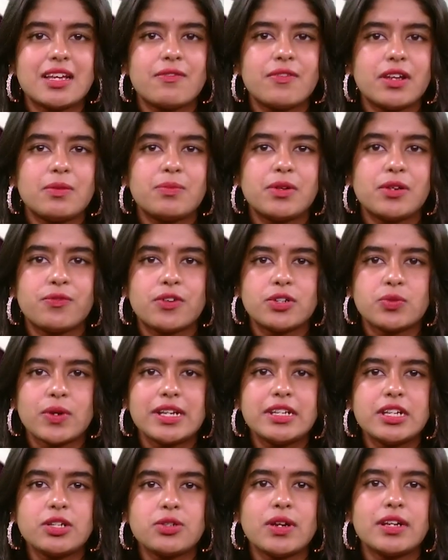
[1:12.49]
available for
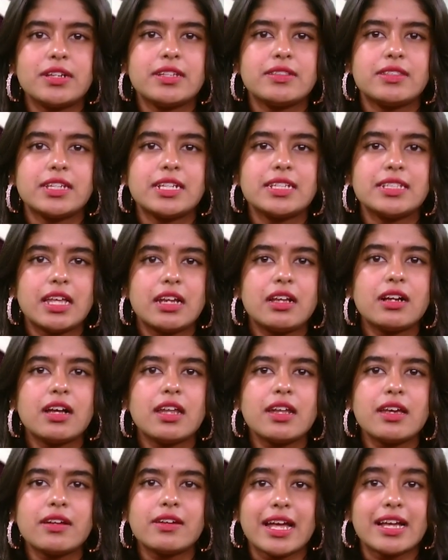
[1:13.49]
2023,
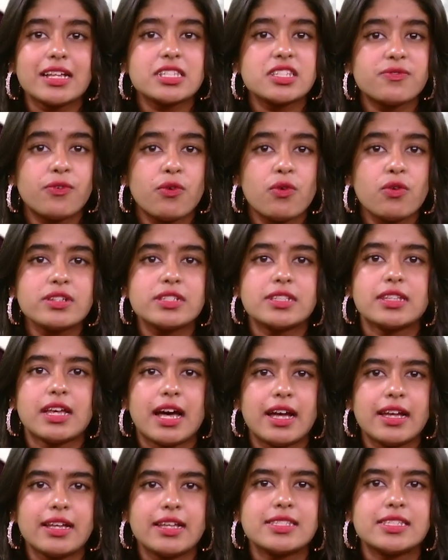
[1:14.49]
Telangana ranks 4th
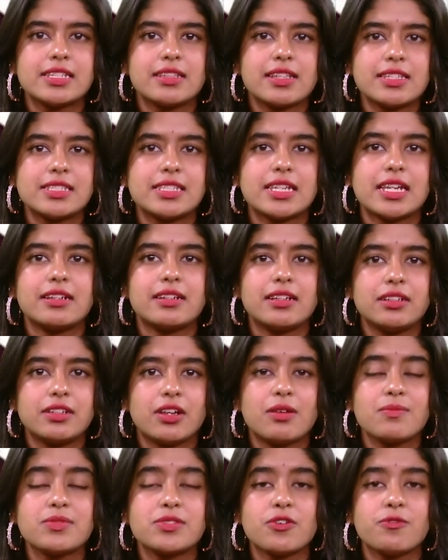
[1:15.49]
highest in the state in
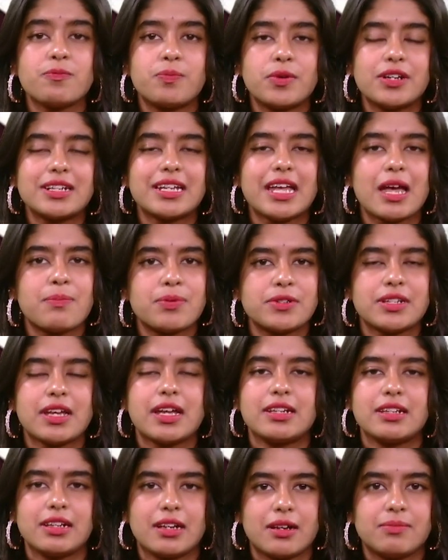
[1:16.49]
terms of per
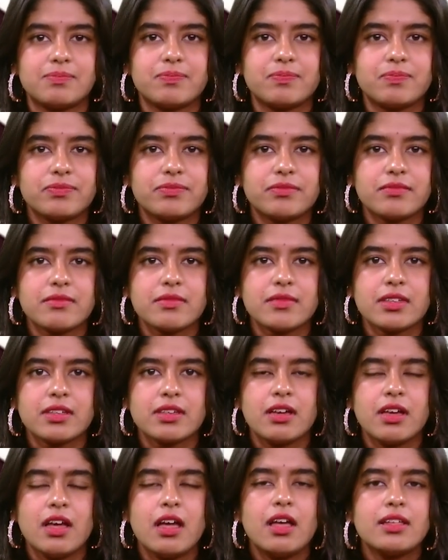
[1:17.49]
capita income.
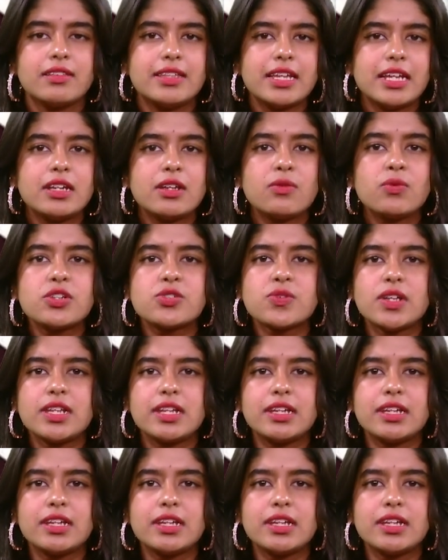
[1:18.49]
The individual